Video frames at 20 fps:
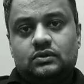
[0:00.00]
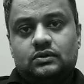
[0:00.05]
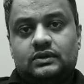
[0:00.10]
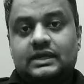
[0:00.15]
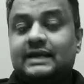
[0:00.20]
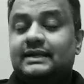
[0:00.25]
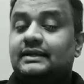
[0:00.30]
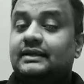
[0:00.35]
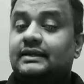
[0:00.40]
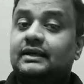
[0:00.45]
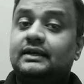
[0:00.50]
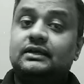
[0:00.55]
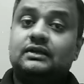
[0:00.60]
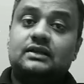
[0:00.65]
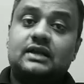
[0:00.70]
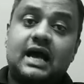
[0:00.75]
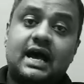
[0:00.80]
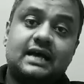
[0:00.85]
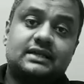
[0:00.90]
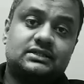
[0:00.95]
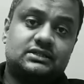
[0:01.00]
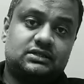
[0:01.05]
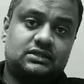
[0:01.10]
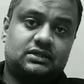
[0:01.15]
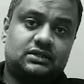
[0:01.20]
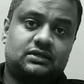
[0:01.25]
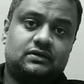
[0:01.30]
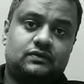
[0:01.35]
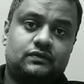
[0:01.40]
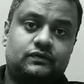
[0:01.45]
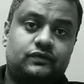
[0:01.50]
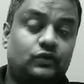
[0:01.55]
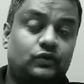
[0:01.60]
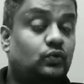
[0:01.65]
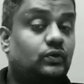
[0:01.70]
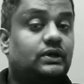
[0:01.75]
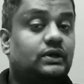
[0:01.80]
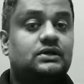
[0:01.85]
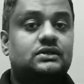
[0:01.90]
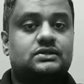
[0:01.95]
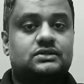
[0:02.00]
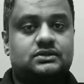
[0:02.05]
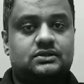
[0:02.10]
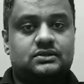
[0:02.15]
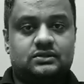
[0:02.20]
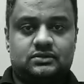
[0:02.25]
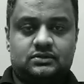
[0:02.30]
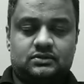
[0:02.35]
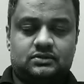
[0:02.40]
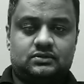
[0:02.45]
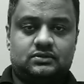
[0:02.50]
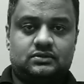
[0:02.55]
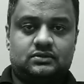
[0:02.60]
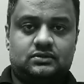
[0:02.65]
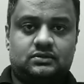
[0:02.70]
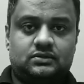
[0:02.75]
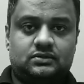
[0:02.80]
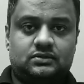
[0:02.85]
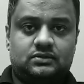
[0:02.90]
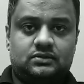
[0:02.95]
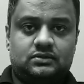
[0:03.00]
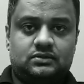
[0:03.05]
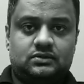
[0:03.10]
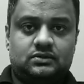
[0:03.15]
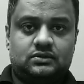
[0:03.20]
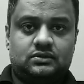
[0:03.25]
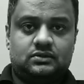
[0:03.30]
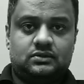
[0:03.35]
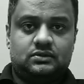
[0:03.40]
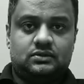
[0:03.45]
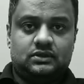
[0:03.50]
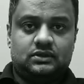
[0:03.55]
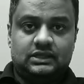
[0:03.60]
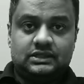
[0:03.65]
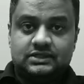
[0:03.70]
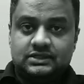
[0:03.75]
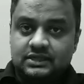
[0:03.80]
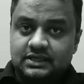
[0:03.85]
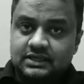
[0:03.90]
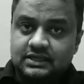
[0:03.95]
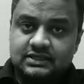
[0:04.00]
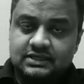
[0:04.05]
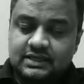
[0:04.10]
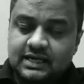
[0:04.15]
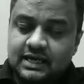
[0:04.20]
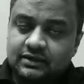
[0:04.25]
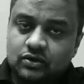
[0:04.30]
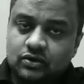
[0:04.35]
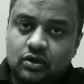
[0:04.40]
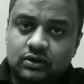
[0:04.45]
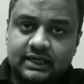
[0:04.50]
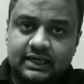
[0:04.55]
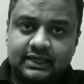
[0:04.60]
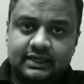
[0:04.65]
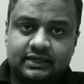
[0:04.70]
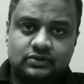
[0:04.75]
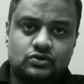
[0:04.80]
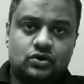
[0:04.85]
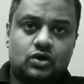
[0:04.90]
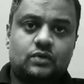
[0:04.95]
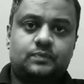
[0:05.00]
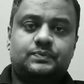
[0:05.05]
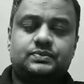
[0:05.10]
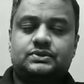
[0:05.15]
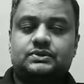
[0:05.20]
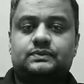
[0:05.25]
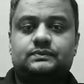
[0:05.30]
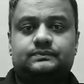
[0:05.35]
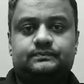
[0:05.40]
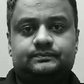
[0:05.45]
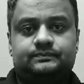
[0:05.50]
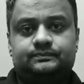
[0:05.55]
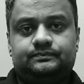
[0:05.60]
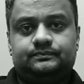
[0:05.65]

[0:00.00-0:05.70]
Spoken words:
that in last few years, engineers are not getting jobs,